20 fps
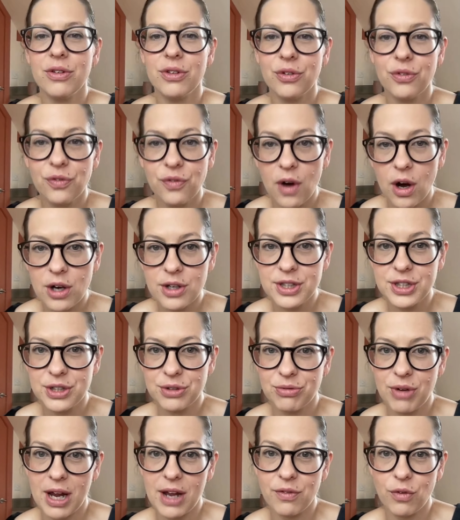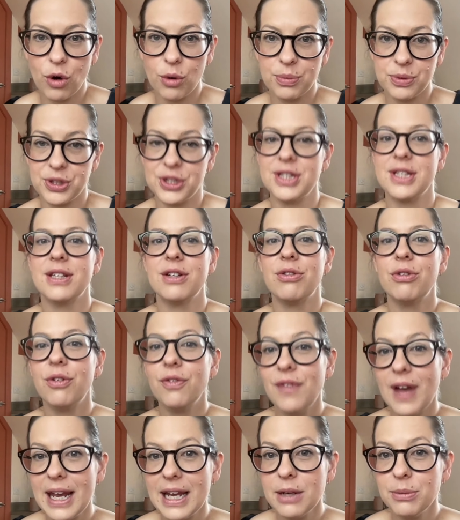of the vast array of options that are
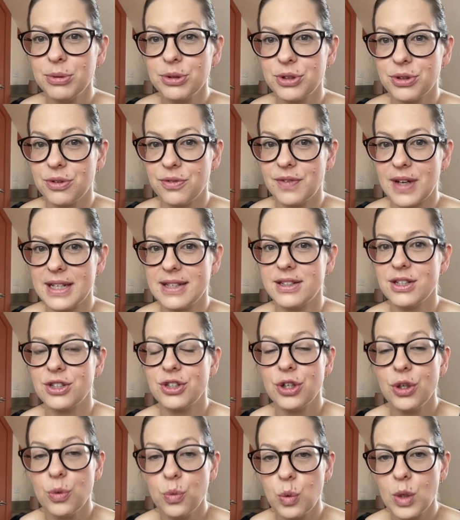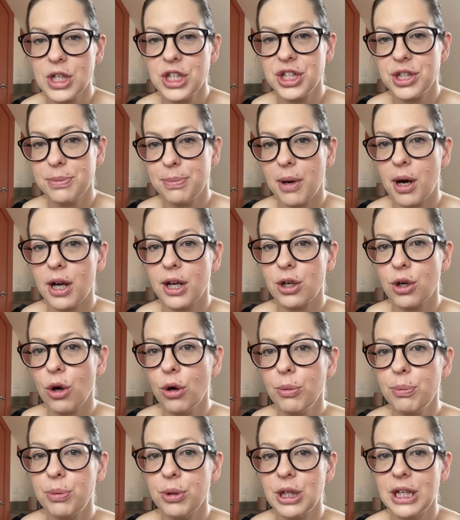available to investors who wish to buy
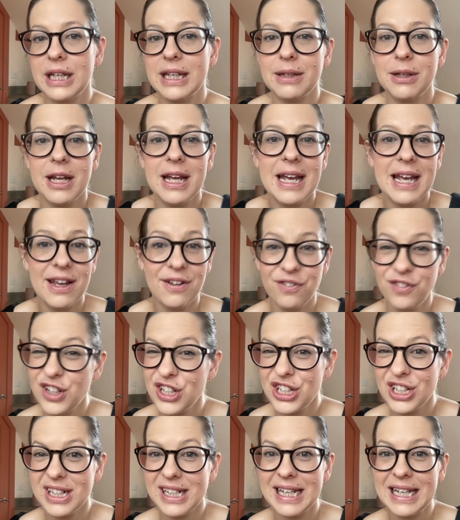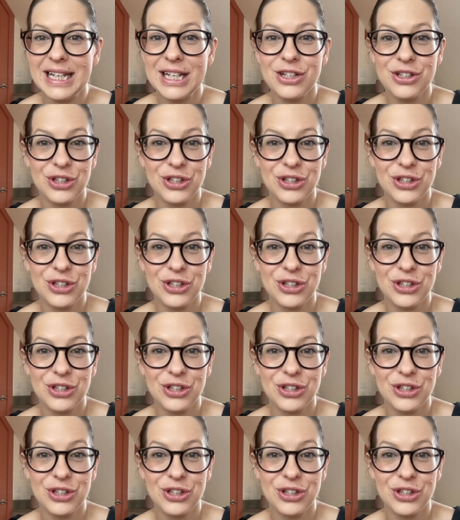gold bullion efficiently,